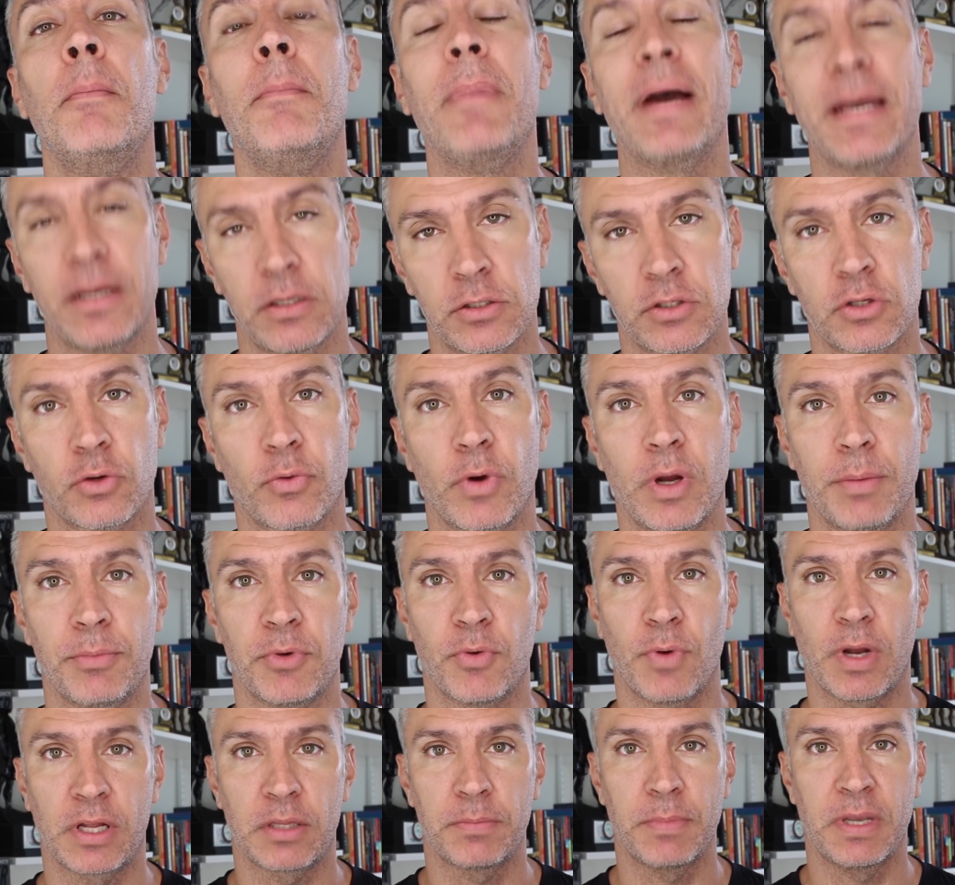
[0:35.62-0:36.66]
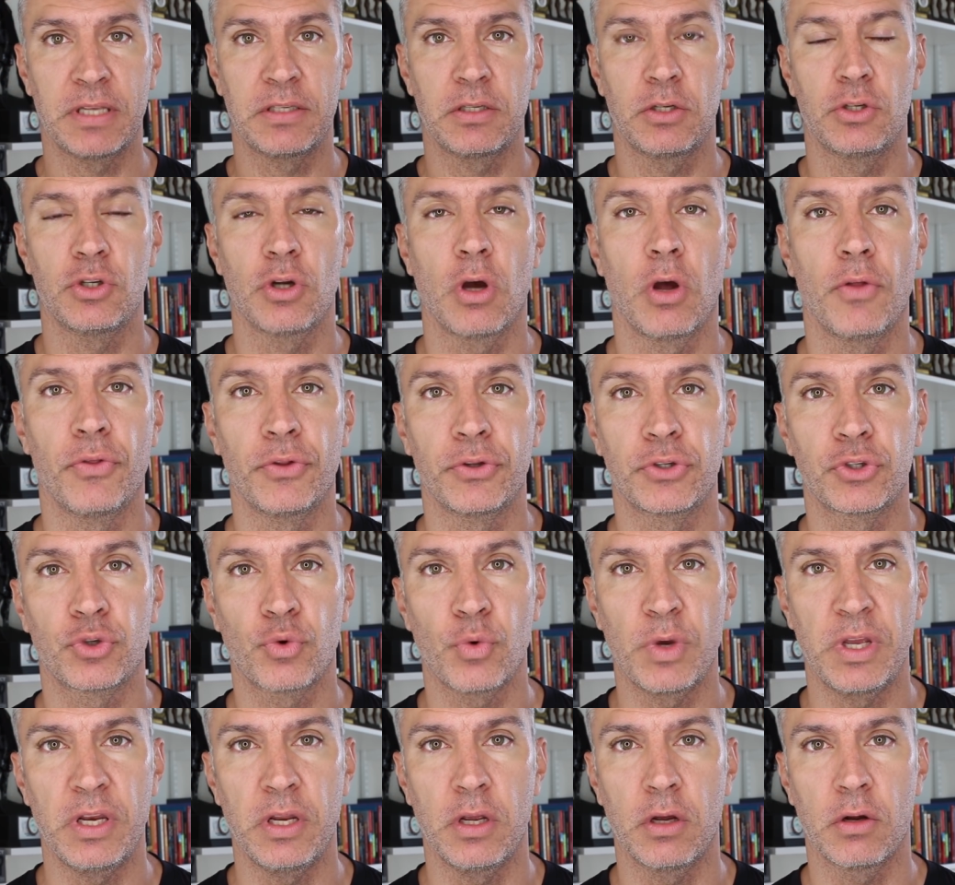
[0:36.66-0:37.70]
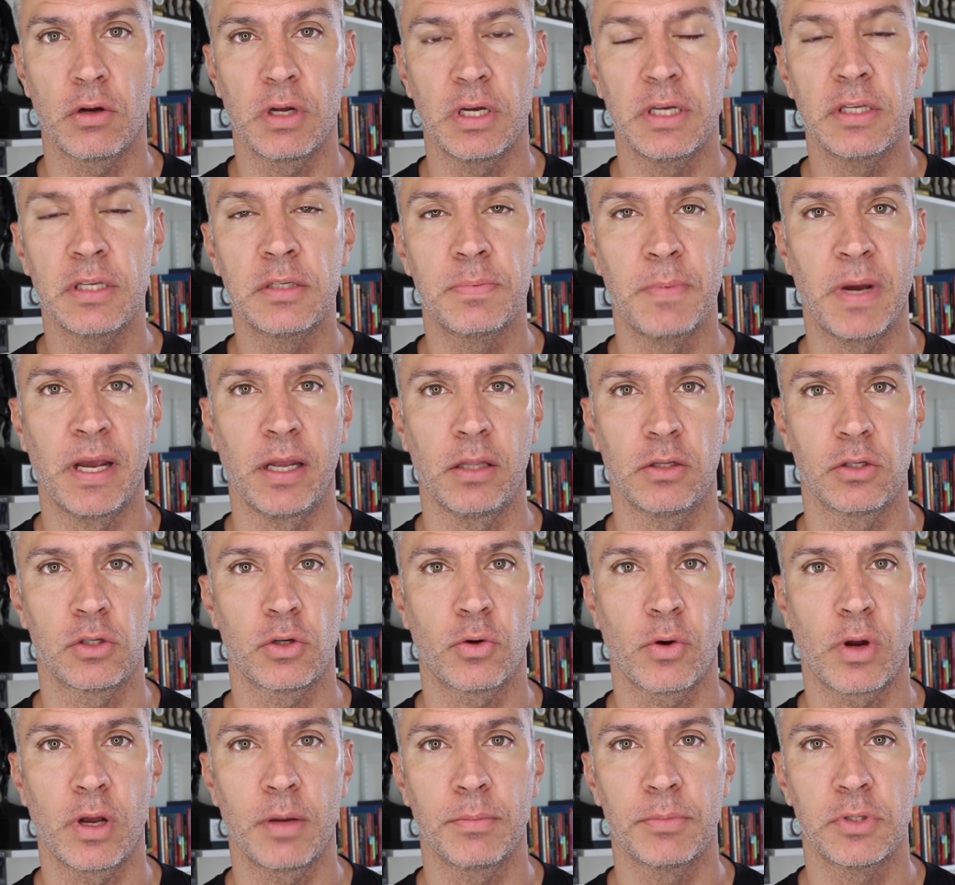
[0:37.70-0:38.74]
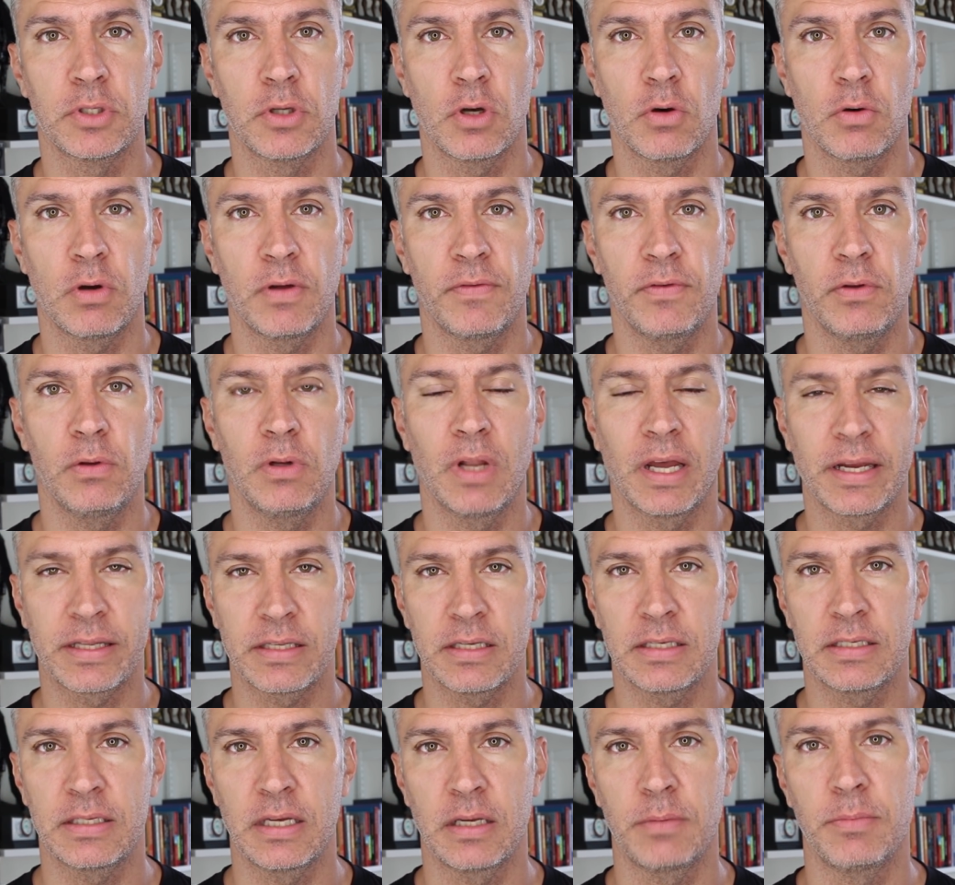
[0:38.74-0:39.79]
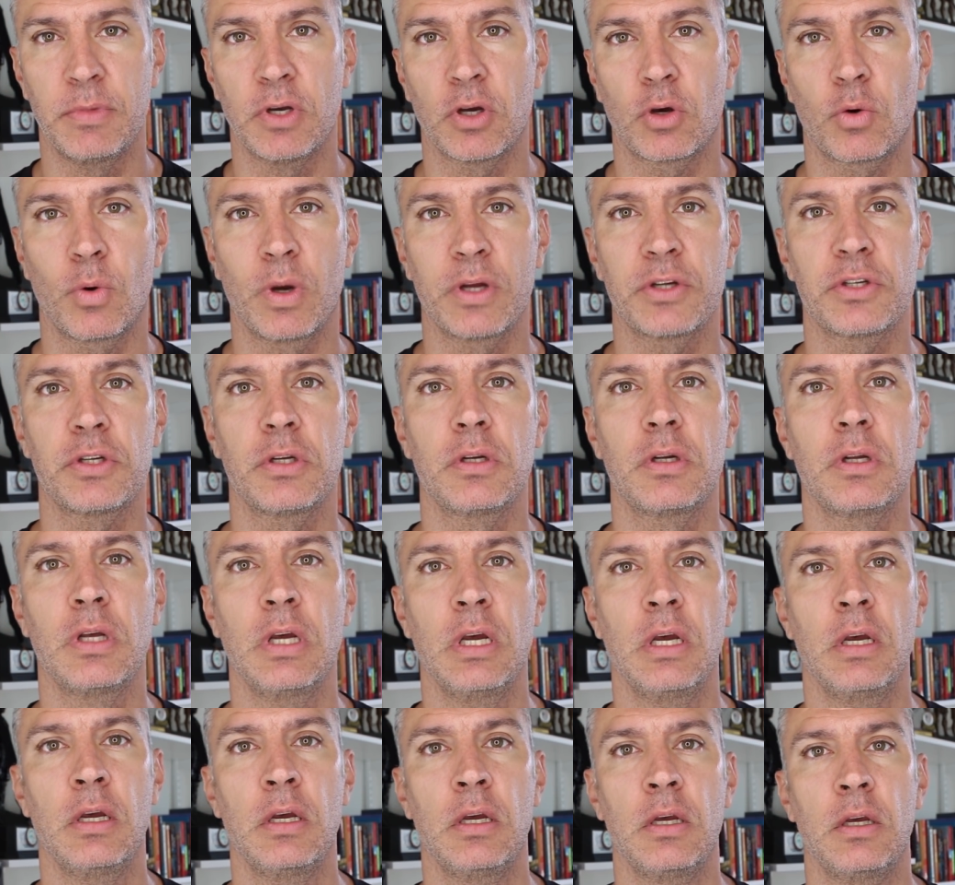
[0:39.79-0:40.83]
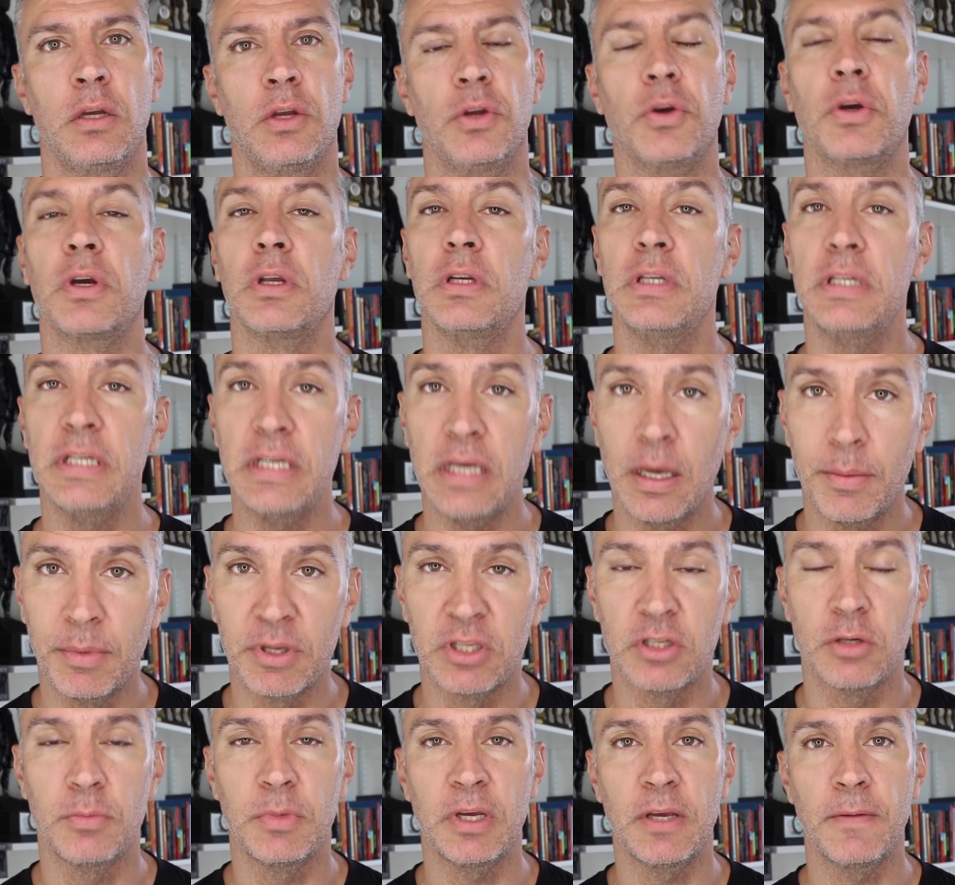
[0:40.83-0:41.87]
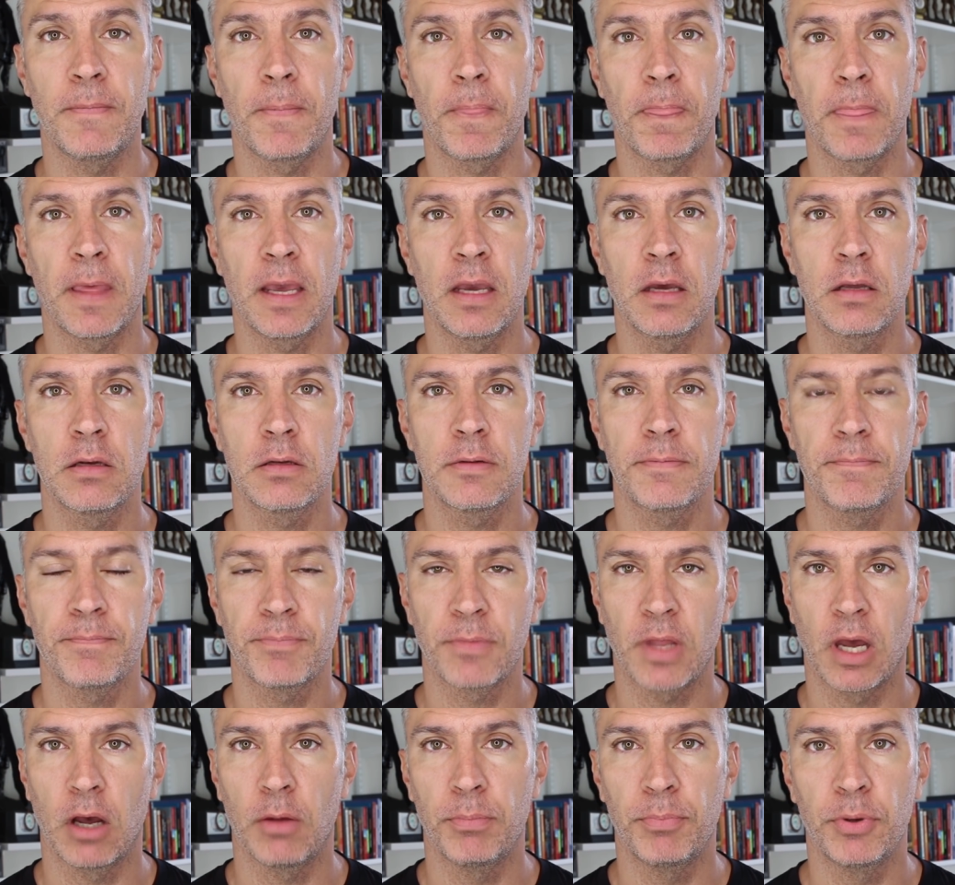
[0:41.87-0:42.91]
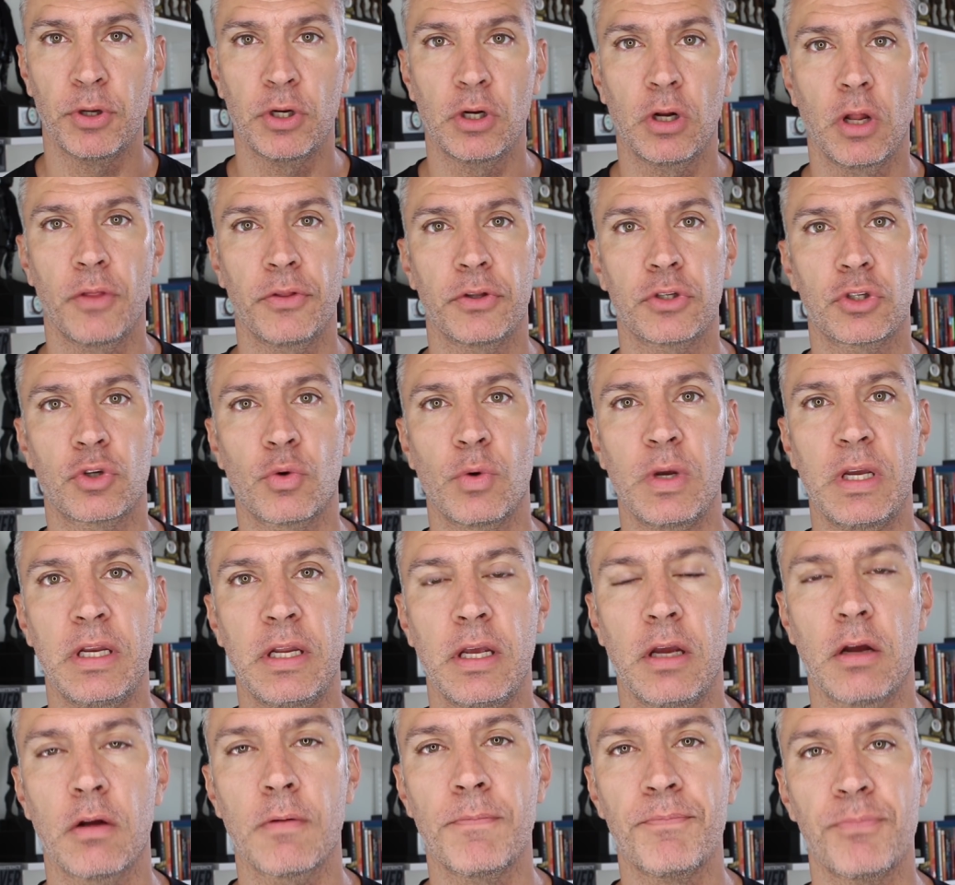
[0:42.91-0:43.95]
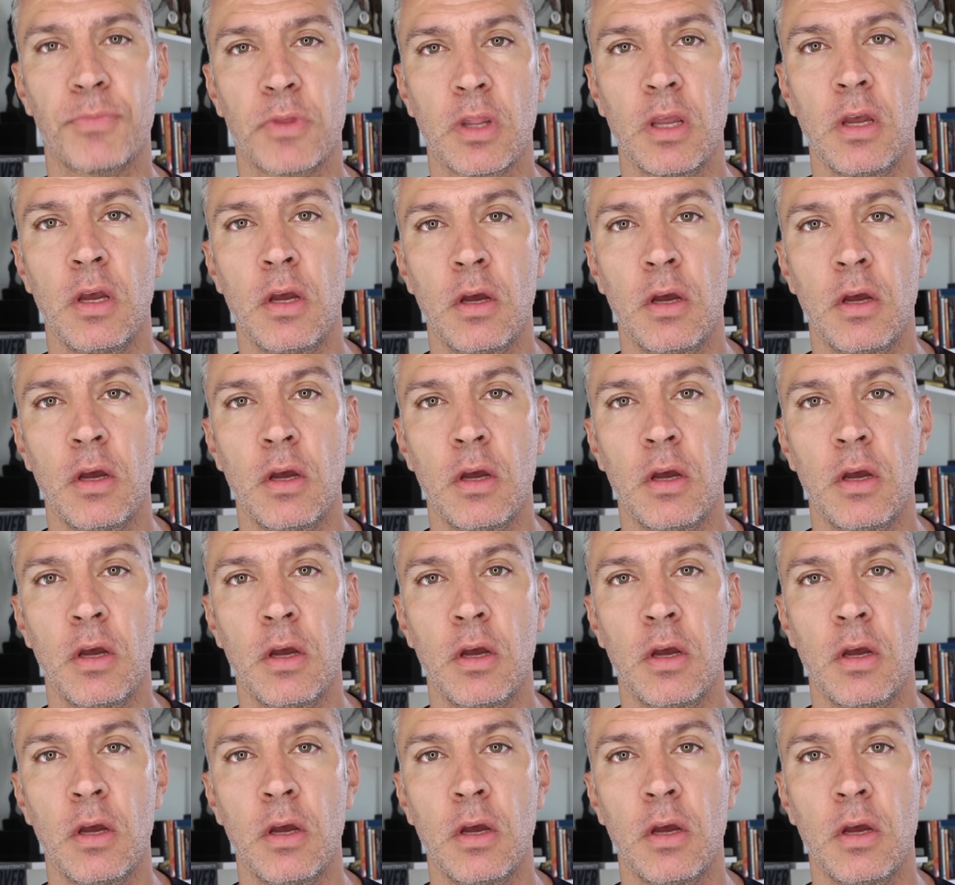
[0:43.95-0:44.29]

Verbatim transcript: my Instagram direct message on the screen here is my Instagram. So if you'd like to send me a question, you can DM it to me and I'll put it on the screen here.